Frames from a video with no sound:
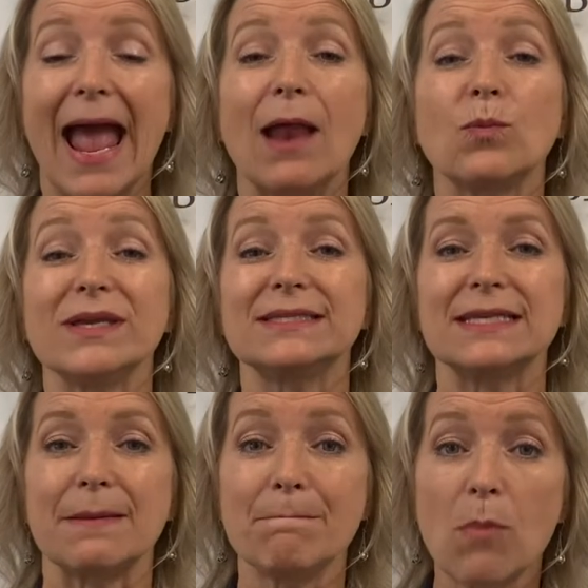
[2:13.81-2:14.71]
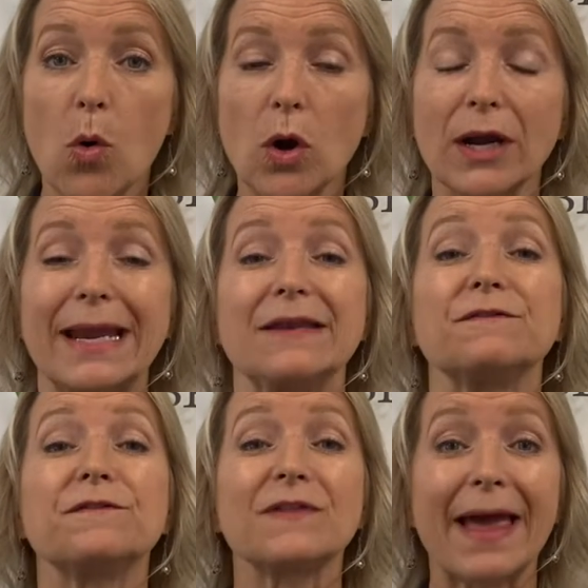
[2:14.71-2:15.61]
And we see more
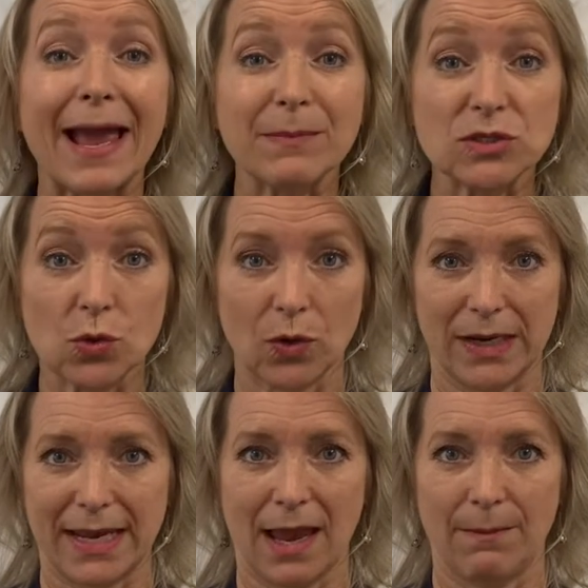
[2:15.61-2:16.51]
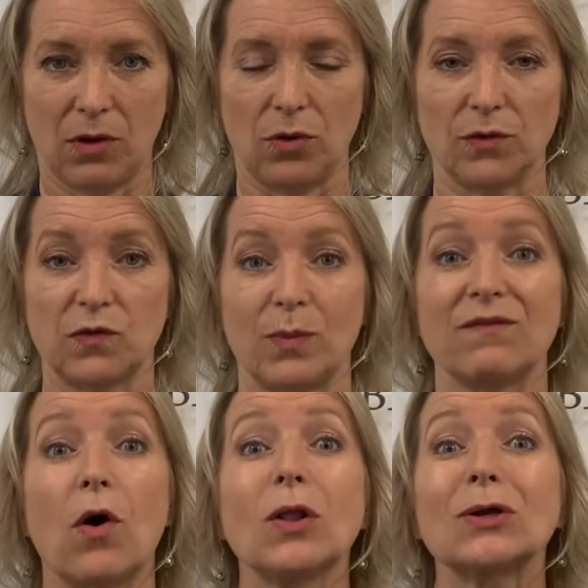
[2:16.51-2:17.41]
inflammatory chemicals, and we've
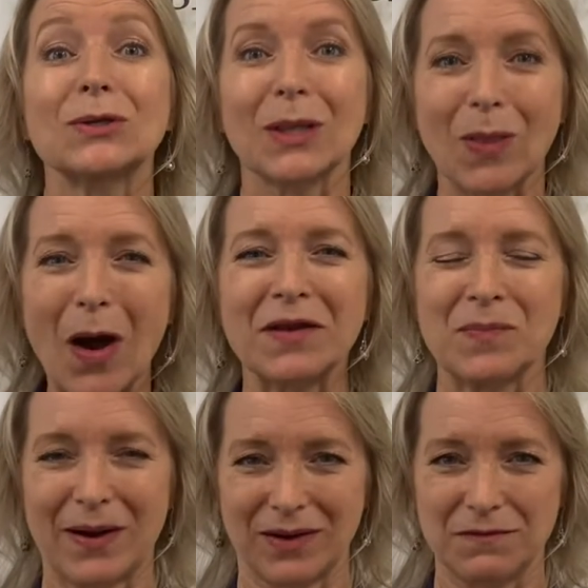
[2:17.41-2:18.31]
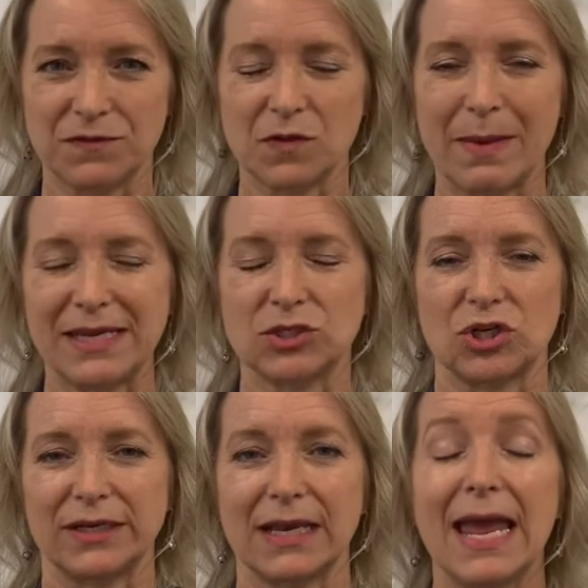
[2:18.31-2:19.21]
all heard a lot about inflammation.